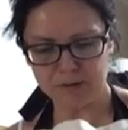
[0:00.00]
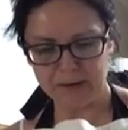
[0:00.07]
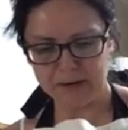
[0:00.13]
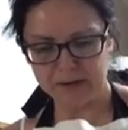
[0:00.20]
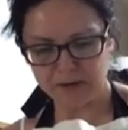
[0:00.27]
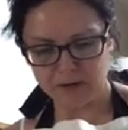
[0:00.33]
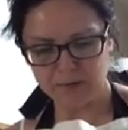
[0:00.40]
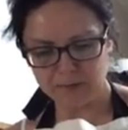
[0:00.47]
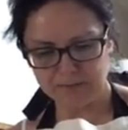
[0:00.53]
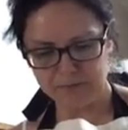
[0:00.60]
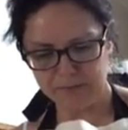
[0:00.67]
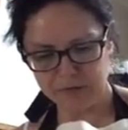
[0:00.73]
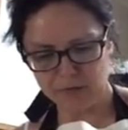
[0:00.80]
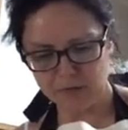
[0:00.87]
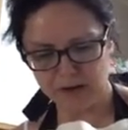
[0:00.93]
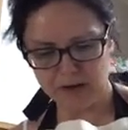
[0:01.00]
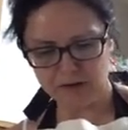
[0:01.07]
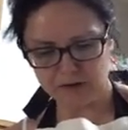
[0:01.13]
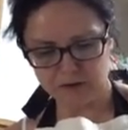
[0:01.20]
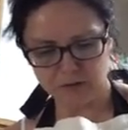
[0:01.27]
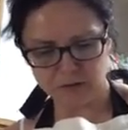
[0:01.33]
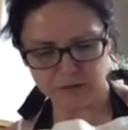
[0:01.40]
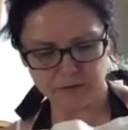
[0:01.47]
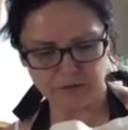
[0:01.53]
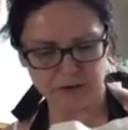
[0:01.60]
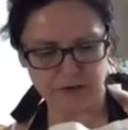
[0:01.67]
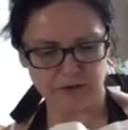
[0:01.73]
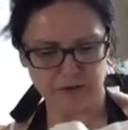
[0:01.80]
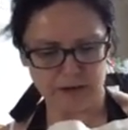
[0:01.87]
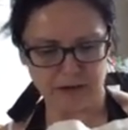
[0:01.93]
make do. Who cares? We're gonna
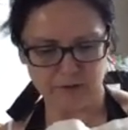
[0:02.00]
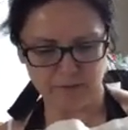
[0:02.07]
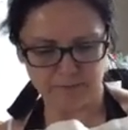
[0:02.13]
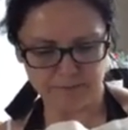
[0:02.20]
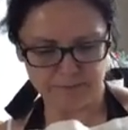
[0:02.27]
figure it out.